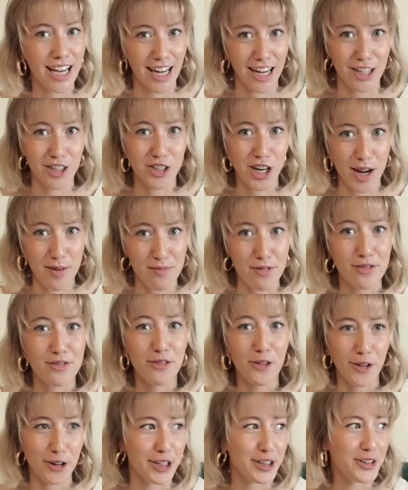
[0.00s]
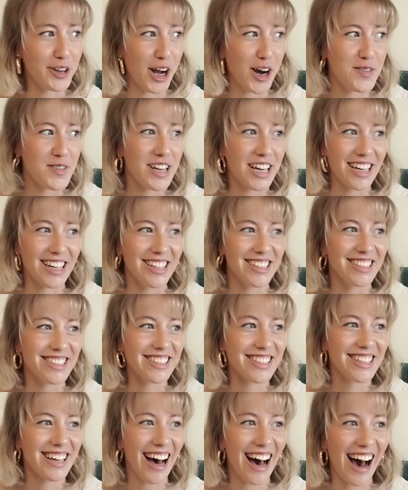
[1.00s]
get in shape before you go,
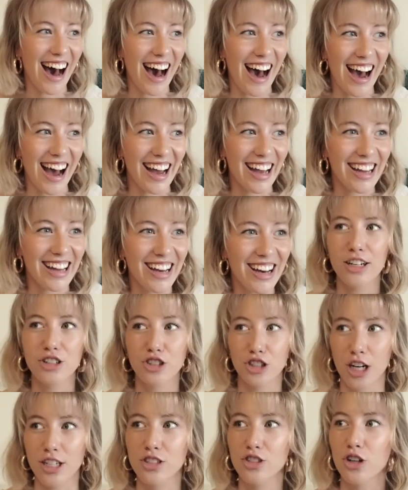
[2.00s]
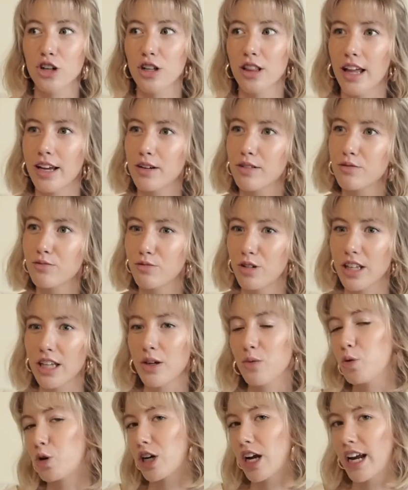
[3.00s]
because I just started like
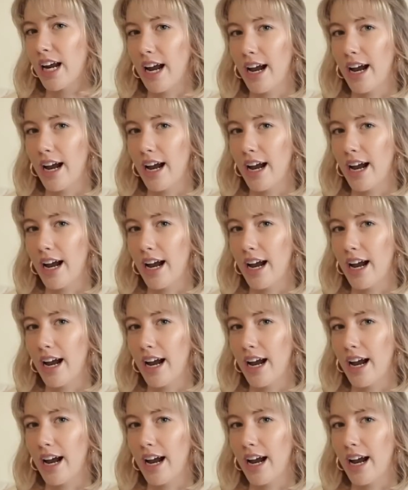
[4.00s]
really working